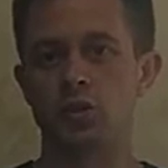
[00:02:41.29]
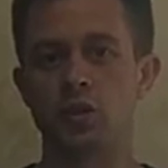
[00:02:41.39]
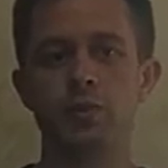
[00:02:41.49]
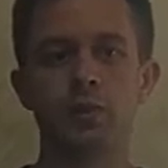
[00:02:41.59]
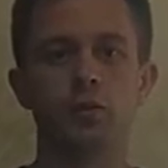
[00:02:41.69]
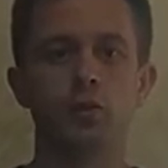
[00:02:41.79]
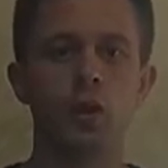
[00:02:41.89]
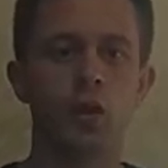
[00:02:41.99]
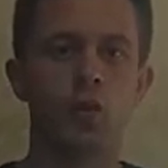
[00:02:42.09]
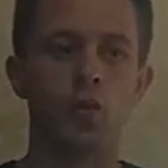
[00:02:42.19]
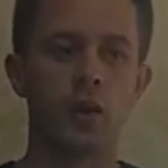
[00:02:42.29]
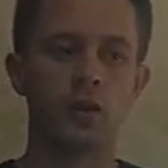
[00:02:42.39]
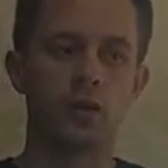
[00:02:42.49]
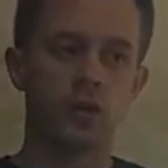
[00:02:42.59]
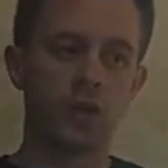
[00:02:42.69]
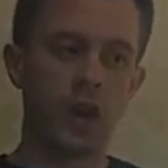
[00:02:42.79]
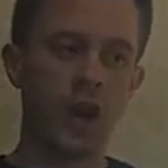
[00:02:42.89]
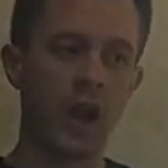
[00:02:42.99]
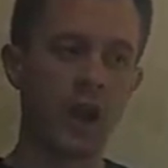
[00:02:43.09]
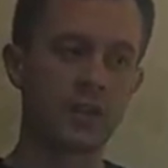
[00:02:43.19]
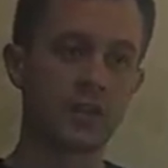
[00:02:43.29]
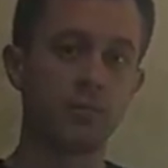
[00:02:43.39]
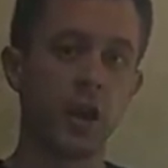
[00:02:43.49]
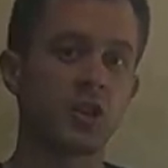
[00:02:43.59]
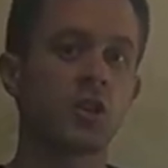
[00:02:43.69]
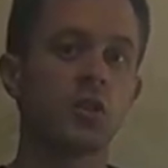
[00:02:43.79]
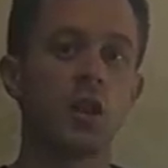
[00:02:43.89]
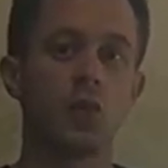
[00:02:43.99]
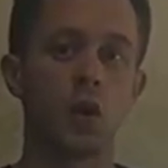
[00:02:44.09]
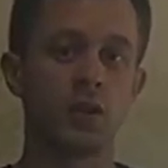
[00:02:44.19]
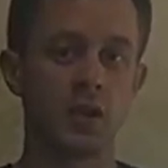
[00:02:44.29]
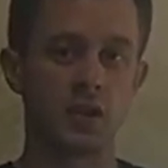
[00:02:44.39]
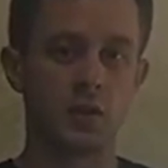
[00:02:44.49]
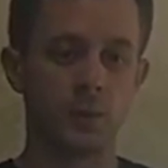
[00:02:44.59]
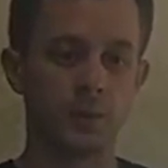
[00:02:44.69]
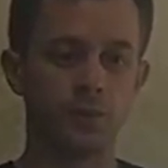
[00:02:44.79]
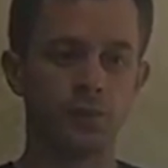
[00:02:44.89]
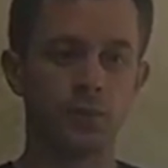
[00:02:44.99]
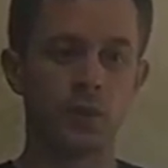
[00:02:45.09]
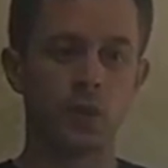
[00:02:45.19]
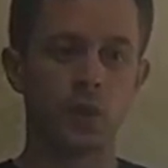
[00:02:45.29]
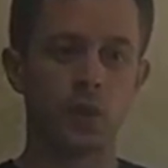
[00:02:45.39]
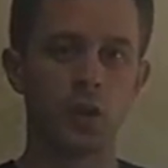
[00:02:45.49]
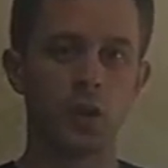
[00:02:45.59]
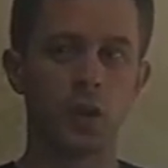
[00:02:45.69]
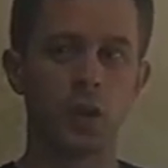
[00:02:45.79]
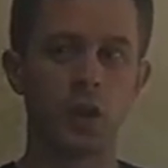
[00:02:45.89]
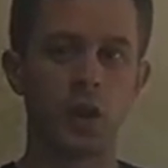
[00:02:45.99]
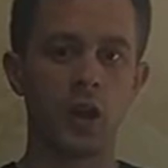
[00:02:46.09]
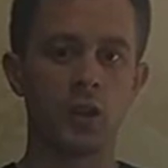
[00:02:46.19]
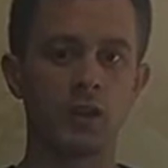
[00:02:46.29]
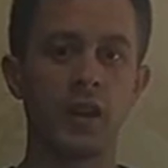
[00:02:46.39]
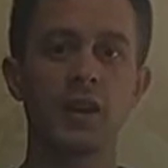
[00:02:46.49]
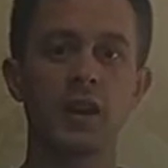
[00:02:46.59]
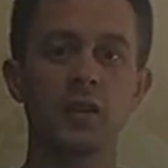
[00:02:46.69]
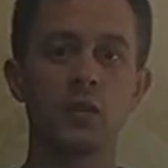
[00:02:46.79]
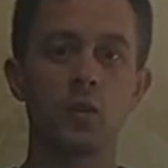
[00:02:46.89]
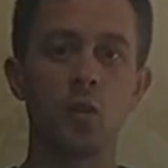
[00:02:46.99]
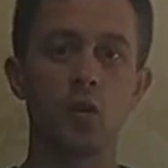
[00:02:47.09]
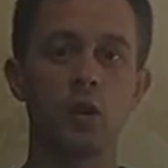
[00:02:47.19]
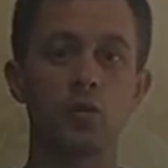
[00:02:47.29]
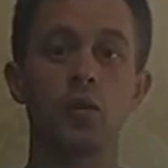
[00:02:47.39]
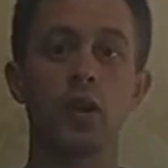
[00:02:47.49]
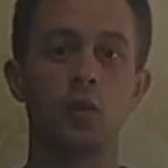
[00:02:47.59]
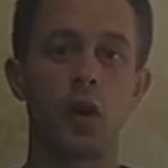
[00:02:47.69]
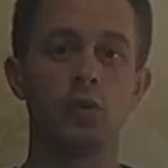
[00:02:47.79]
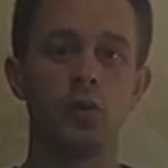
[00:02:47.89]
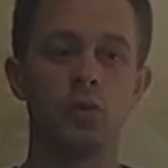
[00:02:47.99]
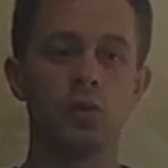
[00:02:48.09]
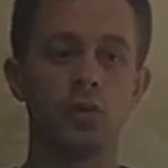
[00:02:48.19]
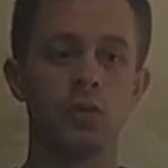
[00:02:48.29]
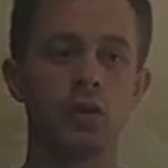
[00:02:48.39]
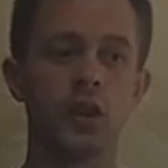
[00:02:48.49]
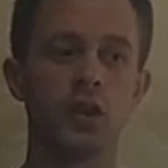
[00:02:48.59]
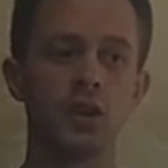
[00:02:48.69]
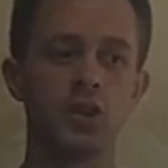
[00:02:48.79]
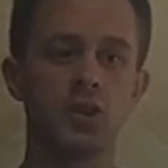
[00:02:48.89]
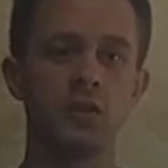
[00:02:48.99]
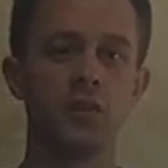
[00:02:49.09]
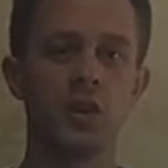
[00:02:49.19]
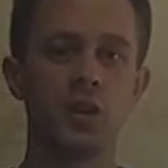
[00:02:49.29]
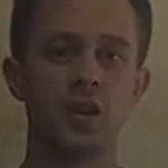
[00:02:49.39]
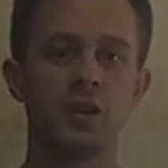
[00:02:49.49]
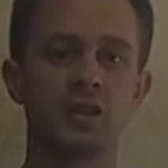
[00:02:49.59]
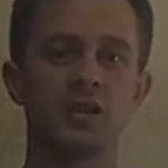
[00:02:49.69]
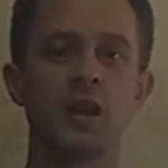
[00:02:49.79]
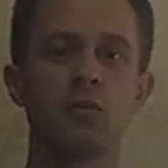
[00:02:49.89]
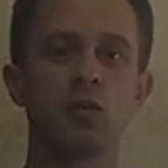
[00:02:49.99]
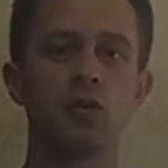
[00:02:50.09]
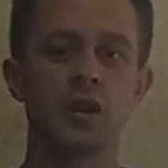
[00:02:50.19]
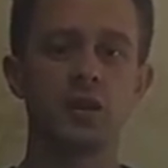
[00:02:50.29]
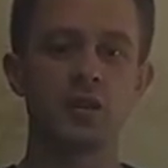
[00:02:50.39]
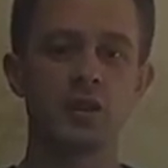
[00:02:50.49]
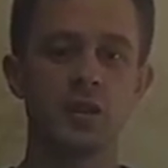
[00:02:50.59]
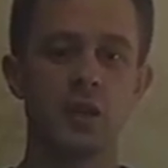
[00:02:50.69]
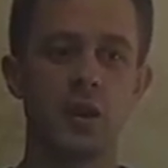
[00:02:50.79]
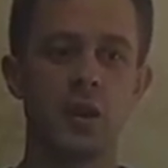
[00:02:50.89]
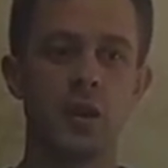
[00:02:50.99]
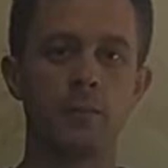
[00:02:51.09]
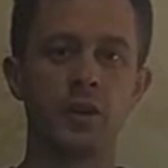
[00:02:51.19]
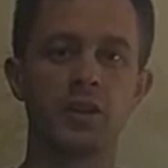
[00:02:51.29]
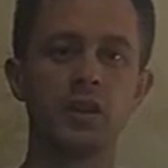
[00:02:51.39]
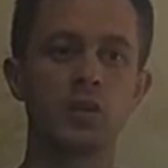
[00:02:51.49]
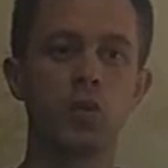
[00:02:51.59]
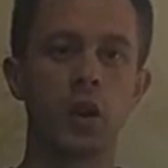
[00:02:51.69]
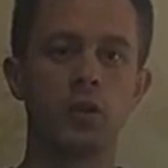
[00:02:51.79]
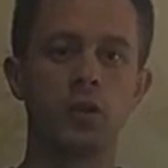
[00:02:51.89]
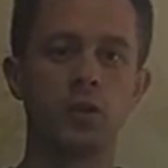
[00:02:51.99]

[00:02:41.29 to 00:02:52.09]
two people. One has passion and one doesn't. And they can work really well. They can achieve the same results. But this one